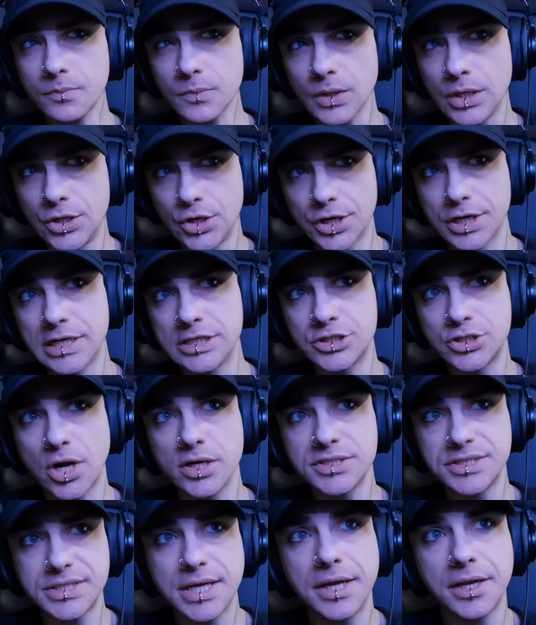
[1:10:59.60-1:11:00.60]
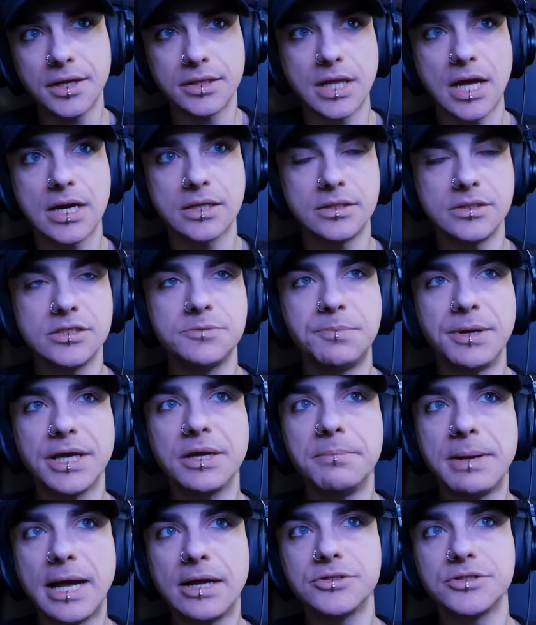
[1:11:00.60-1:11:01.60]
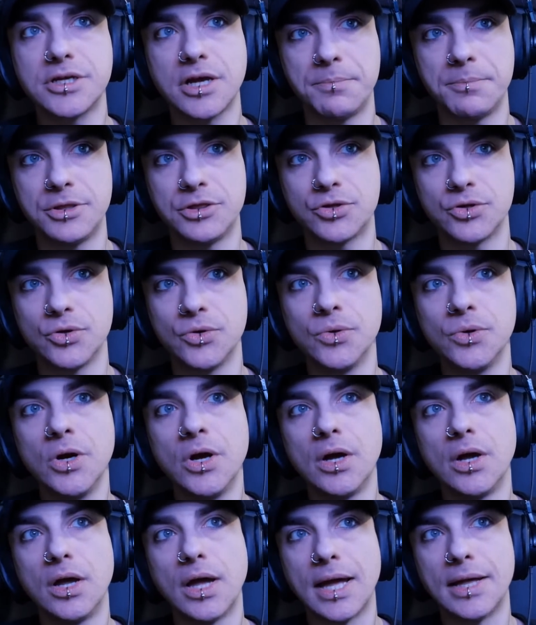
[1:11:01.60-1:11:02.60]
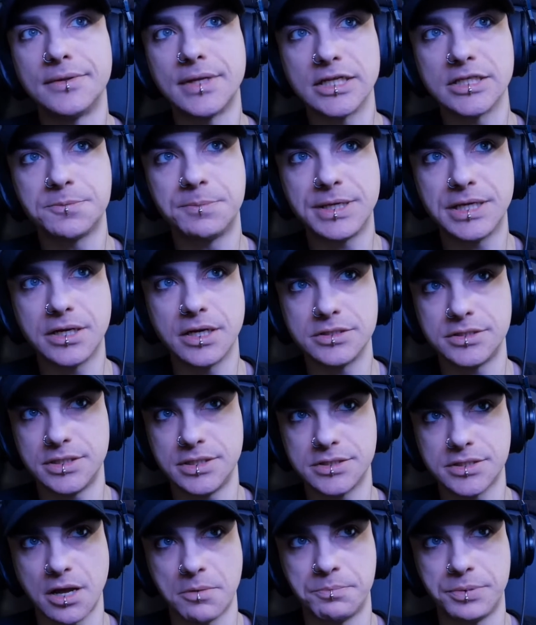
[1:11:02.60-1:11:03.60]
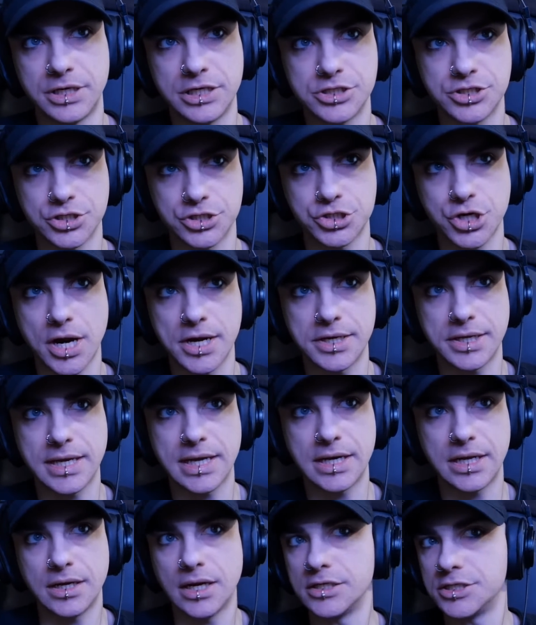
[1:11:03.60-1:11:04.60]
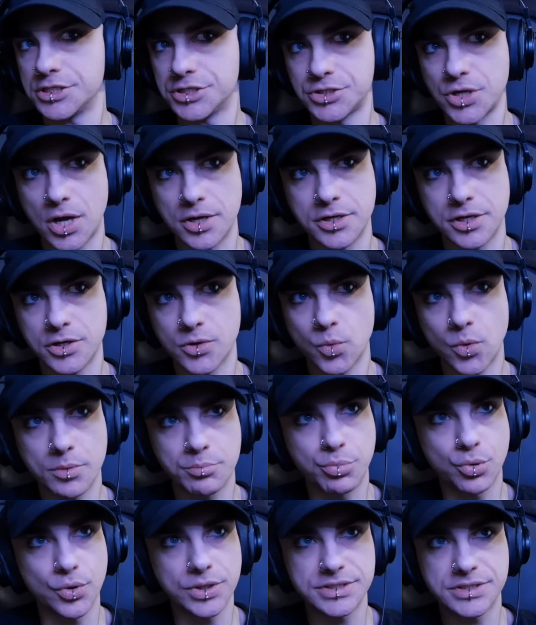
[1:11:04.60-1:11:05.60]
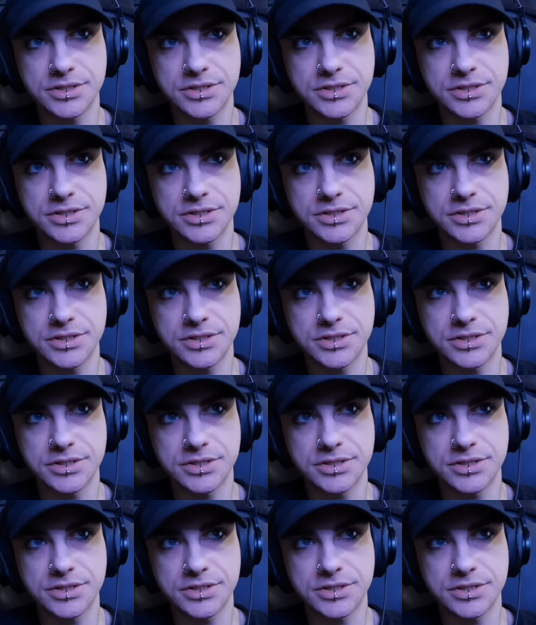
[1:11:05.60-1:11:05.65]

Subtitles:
you're going to start seeing a lot of these big amounts coming through, and that's because these companies are trying to get in. I just saw another 1 point